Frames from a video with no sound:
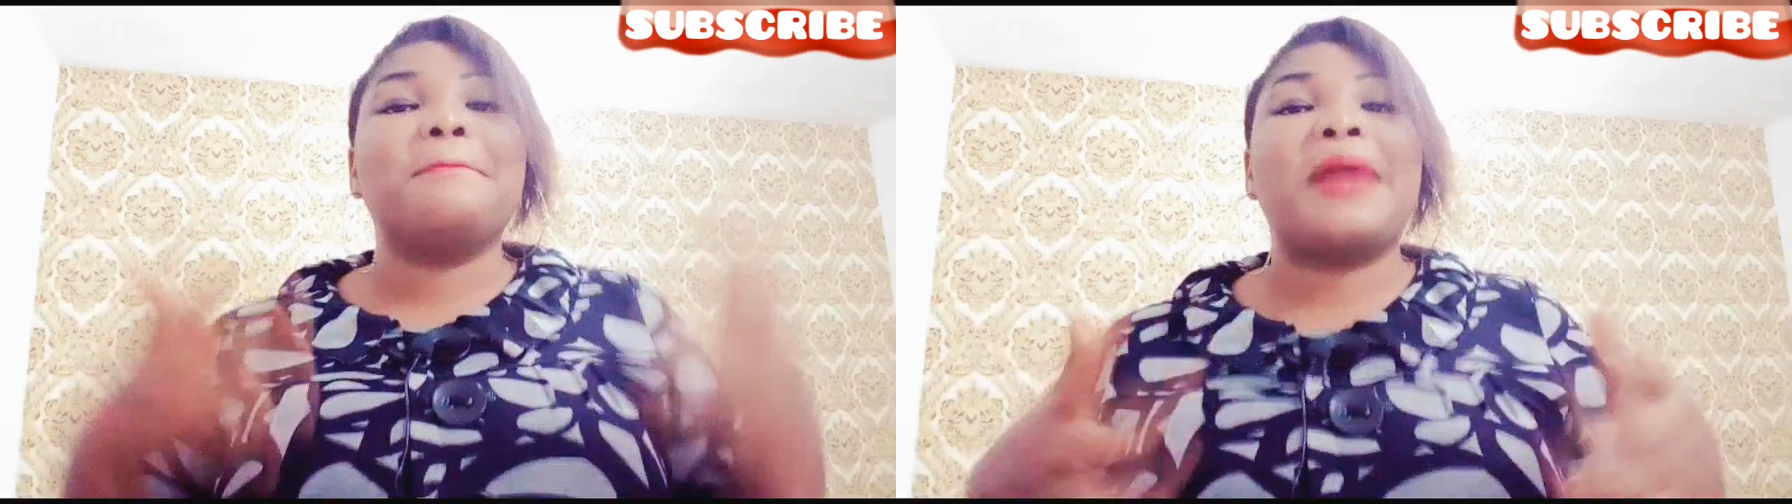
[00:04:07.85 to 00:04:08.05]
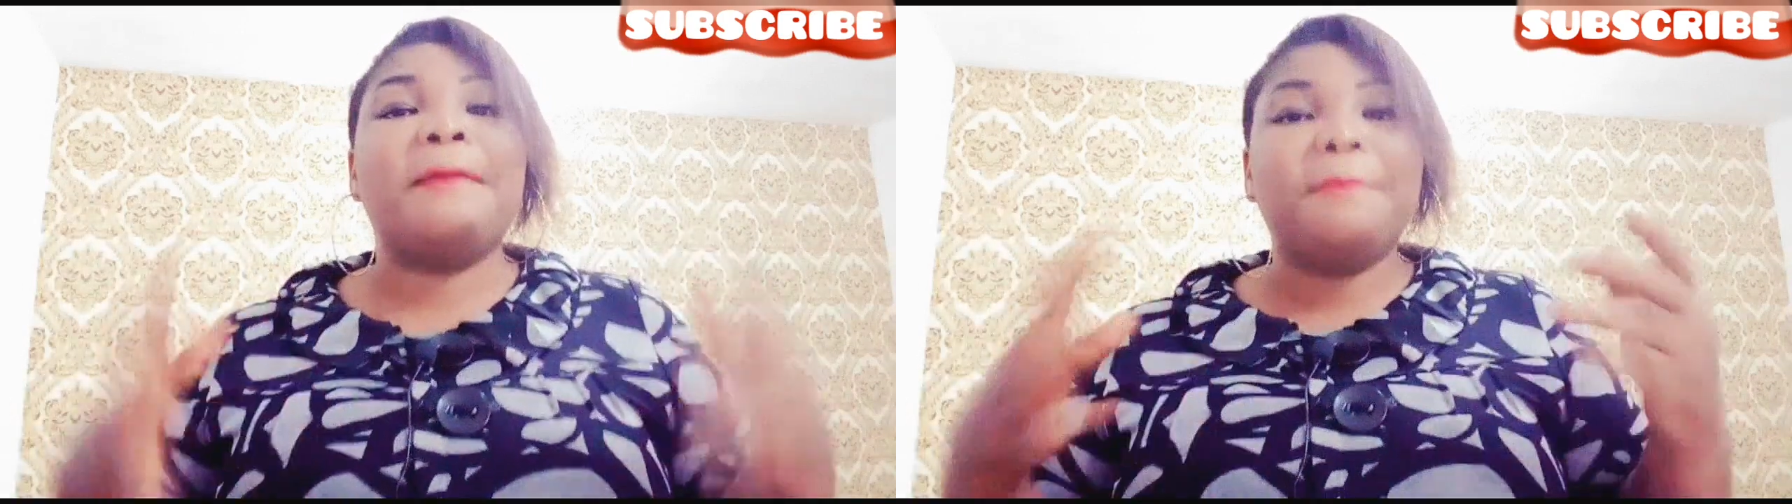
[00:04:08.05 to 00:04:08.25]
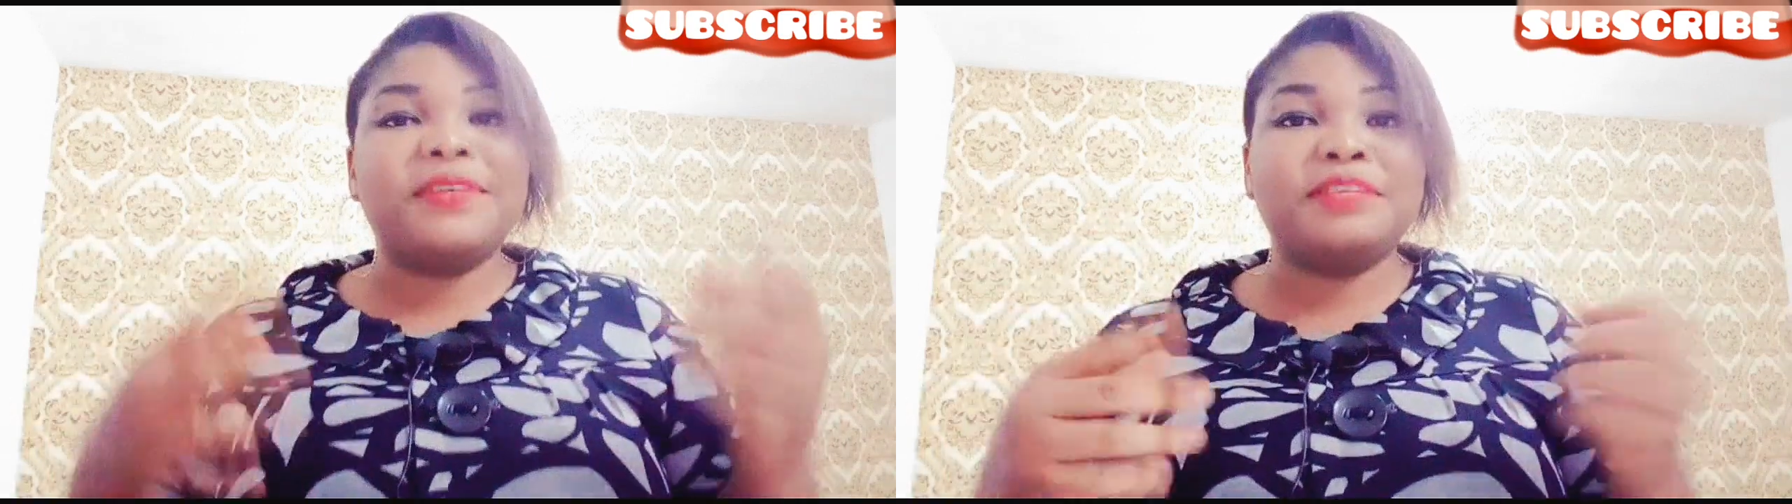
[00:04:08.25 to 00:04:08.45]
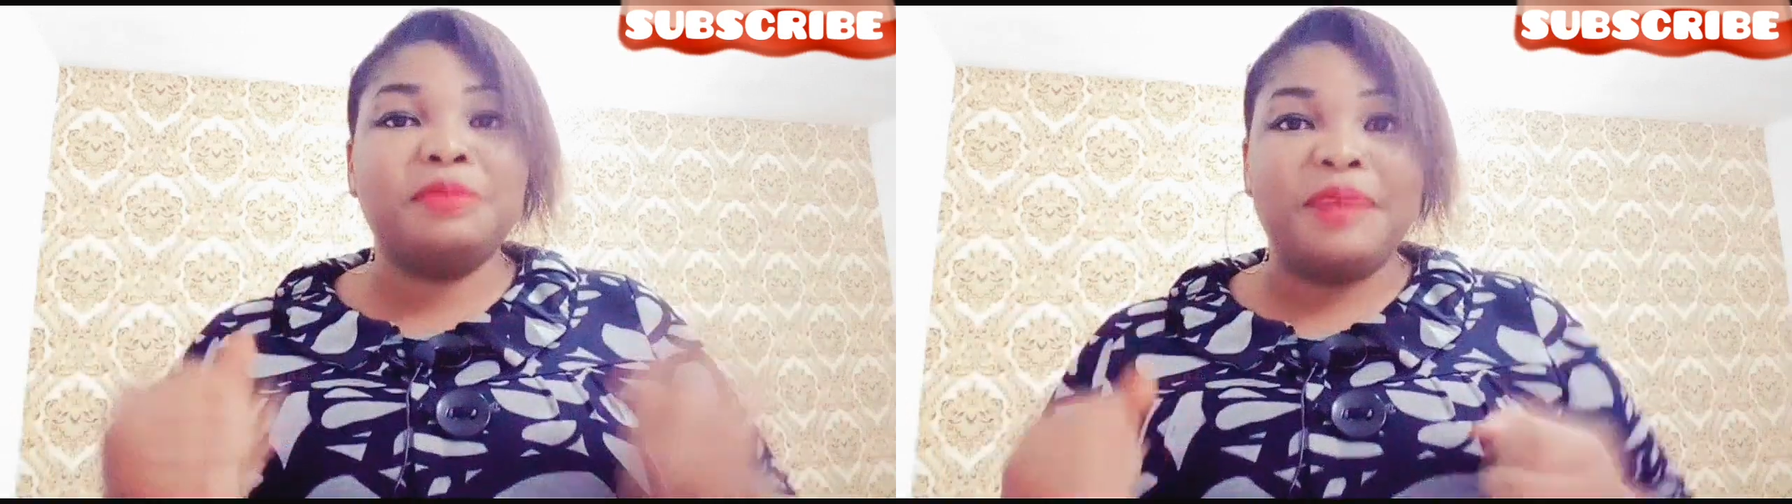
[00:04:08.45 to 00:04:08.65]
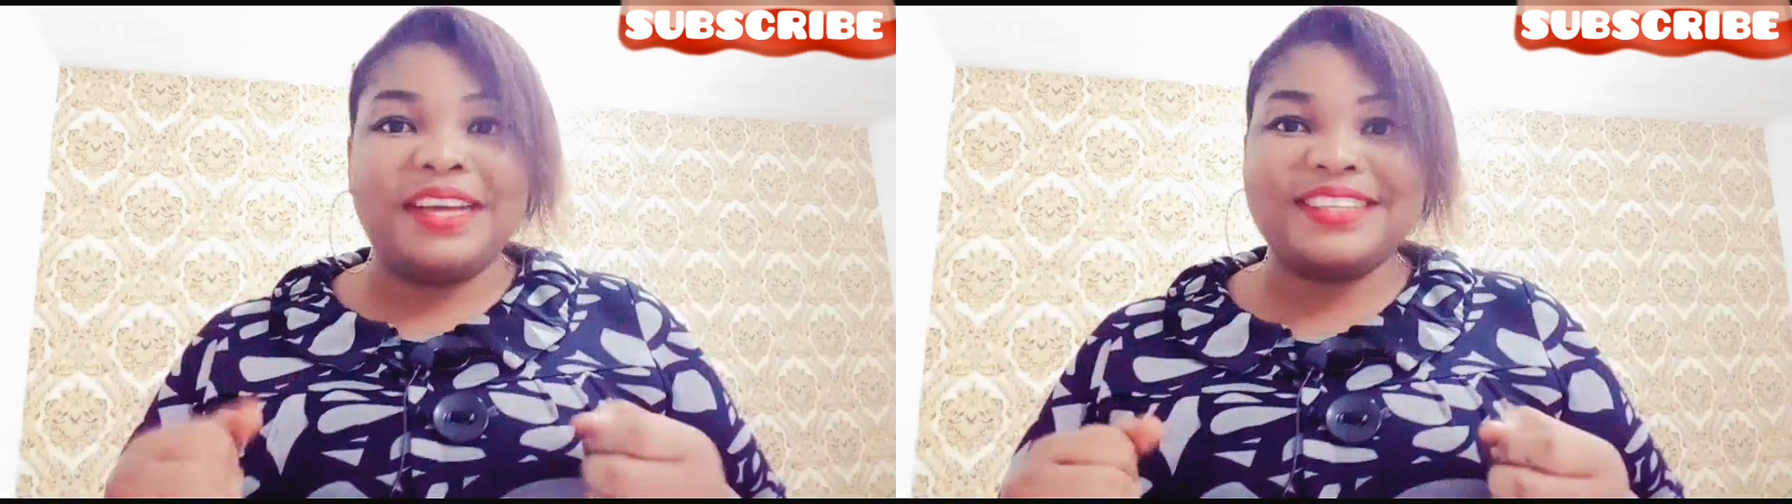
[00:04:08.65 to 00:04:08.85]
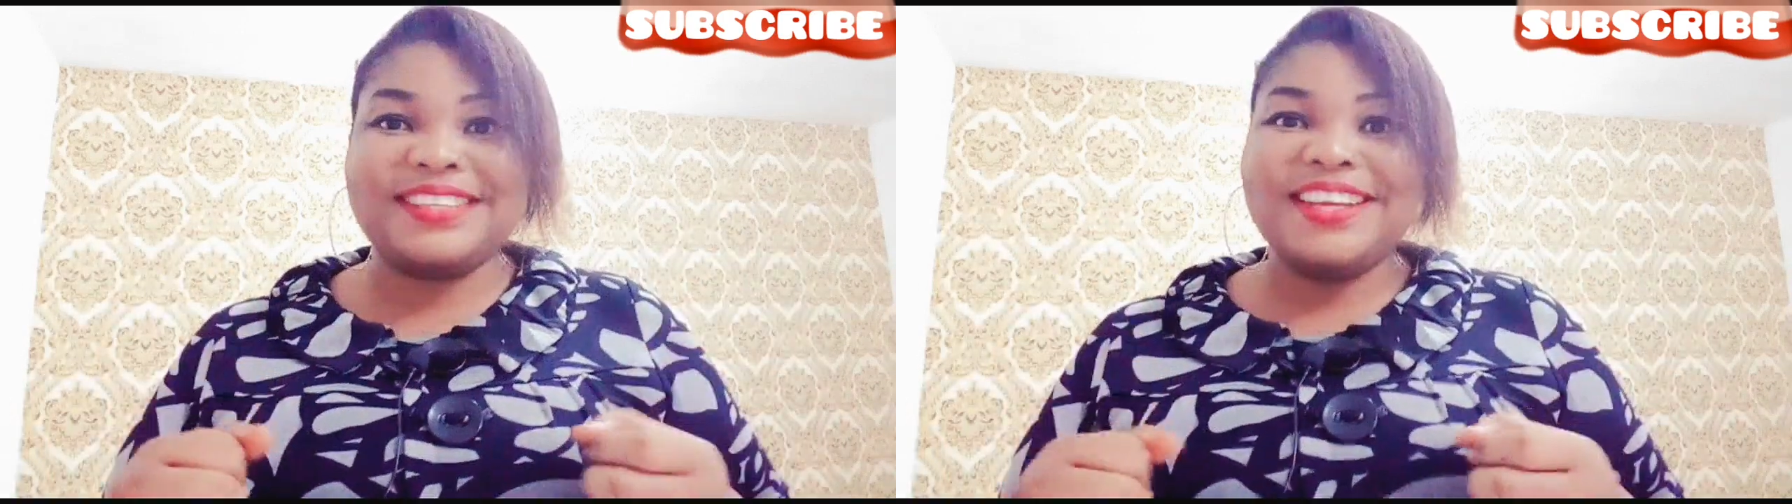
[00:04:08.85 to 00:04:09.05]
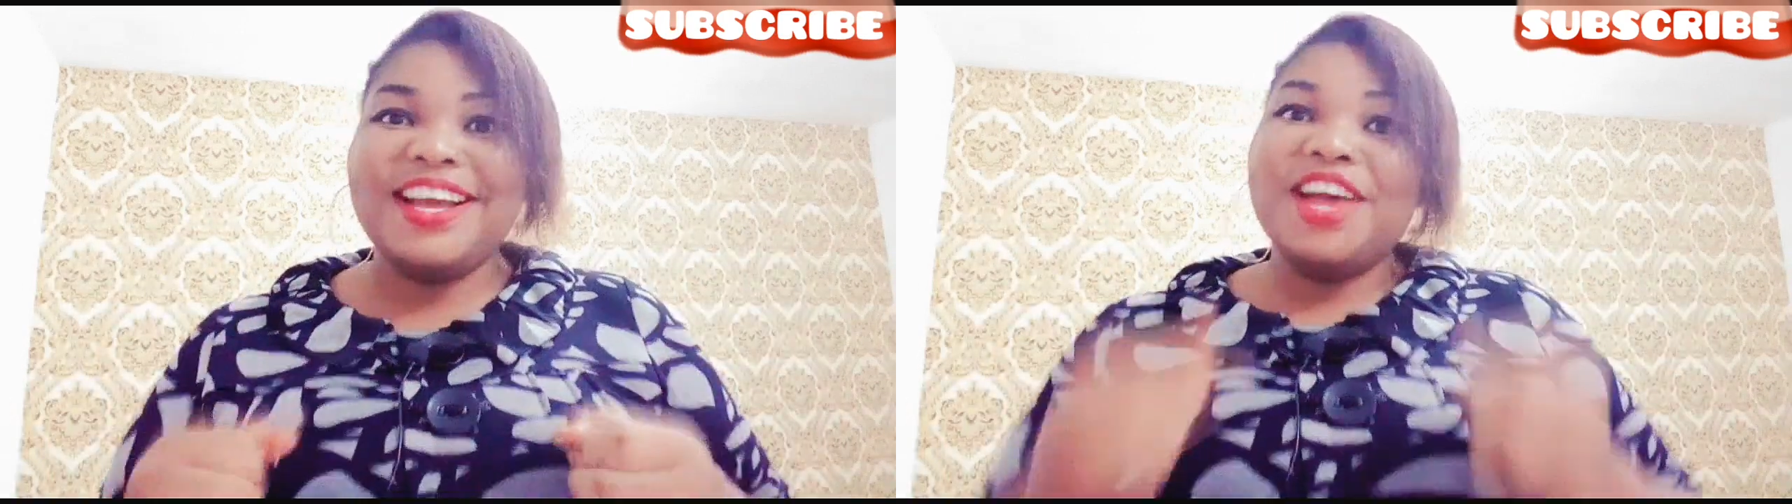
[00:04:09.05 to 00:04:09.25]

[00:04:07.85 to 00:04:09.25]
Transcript: my possible best